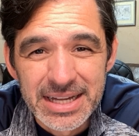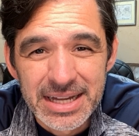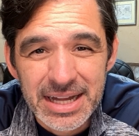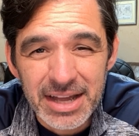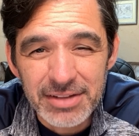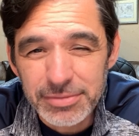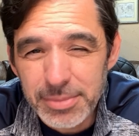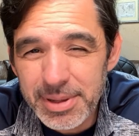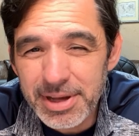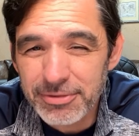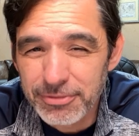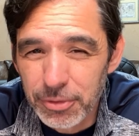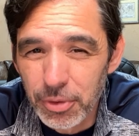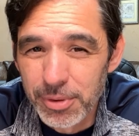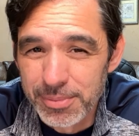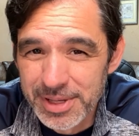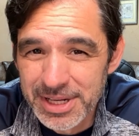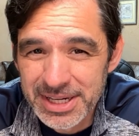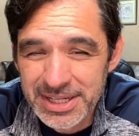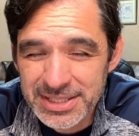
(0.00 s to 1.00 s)
I have about
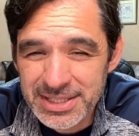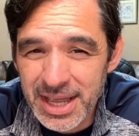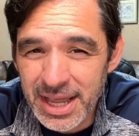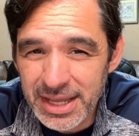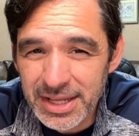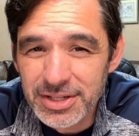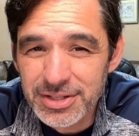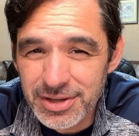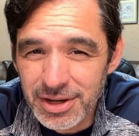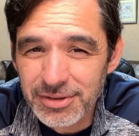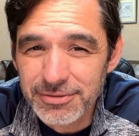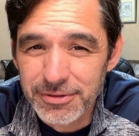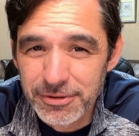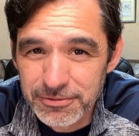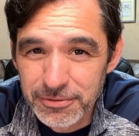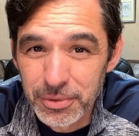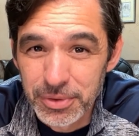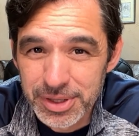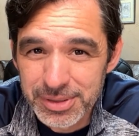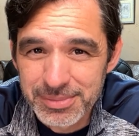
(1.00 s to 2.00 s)
4 minutes. I could talk for
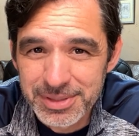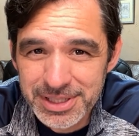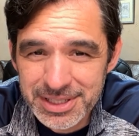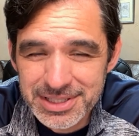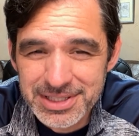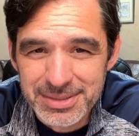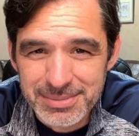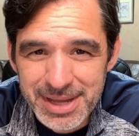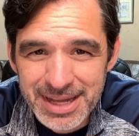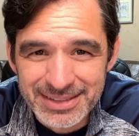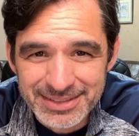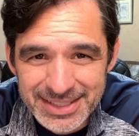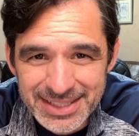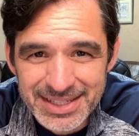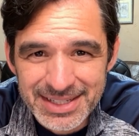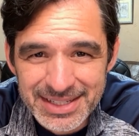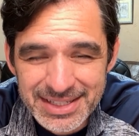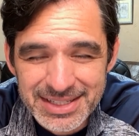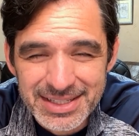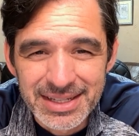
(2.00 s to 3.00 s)
40 minutes about
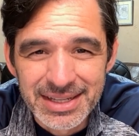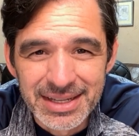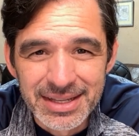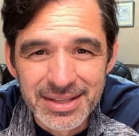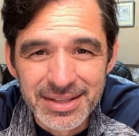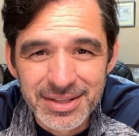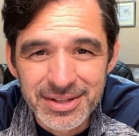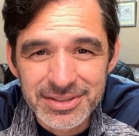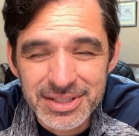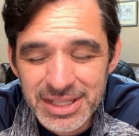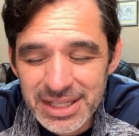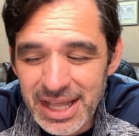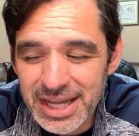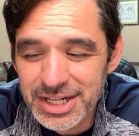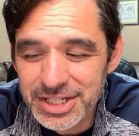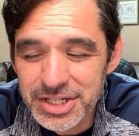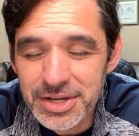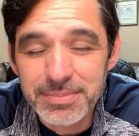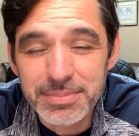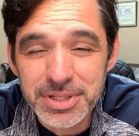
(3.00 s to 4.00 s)
this. There's a lot
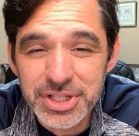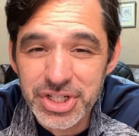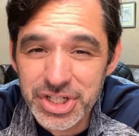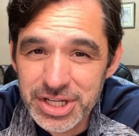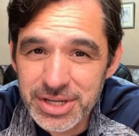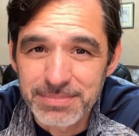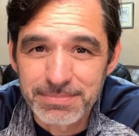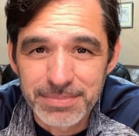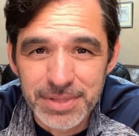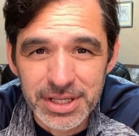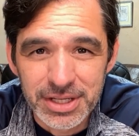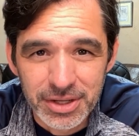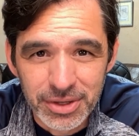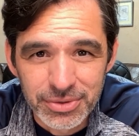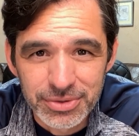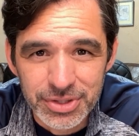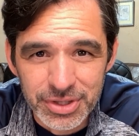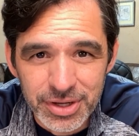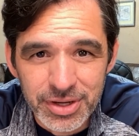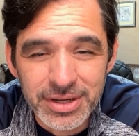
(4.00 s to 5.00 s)
of jumping ship that
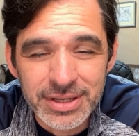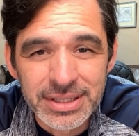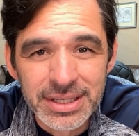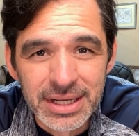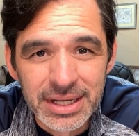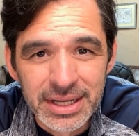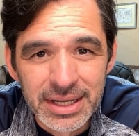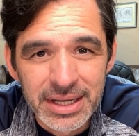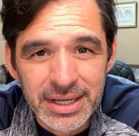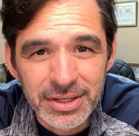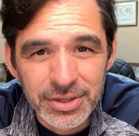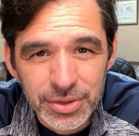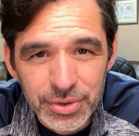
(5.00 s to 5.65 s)
goes on, and